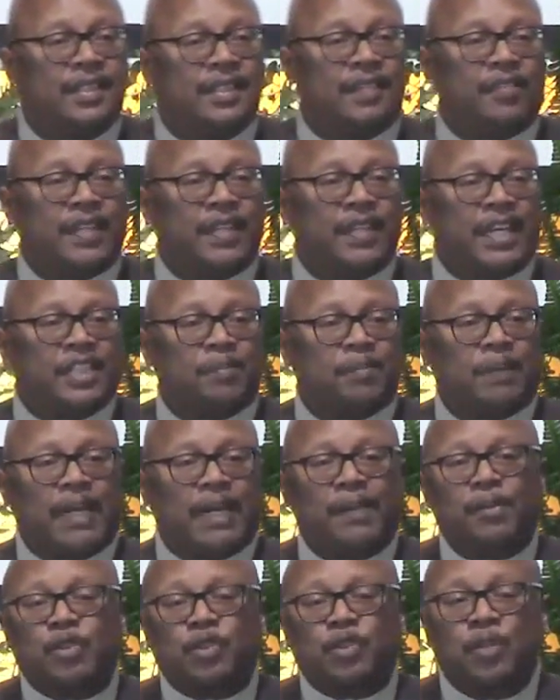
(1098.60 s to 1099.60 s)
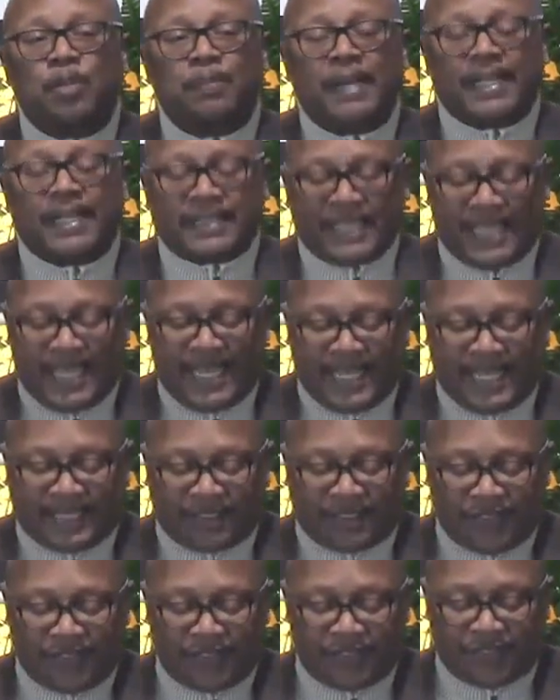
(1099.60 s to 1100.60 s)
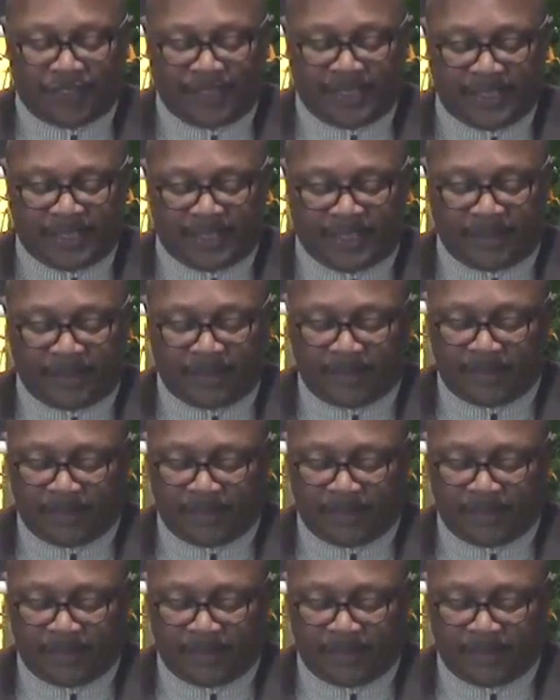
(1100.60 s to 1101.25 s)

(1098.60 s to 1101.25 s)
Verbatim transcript: You got your Bibles, go back to Acts 15.